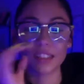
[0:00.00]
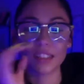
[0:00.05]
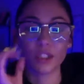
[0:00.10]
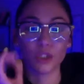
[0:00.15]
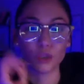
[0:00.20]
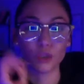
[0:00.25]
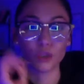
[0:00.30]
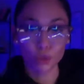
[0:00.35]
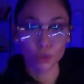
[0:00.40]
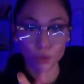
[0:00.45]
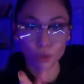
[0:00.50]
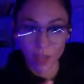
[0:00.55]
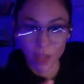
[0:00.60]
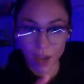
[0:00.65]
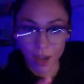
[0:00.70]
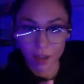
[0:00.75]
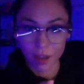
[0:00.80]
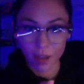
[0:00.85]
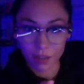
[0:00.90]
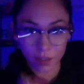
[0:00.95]
you do
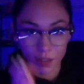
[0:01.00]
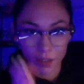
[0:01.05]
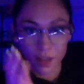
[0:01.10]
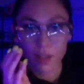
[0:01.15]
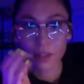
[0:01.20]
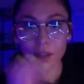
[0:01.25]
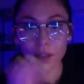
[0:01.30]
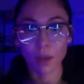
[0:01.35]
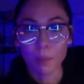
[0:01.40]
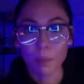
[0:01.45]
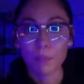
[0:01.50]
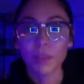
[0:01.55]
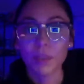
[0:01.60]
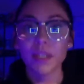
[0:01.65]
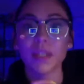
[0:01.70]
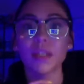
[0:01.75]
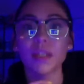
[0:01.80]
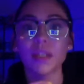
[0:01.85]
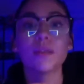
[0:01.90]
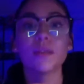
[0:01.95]
that,
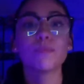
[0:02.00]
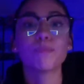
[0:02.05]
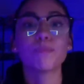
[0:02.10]
company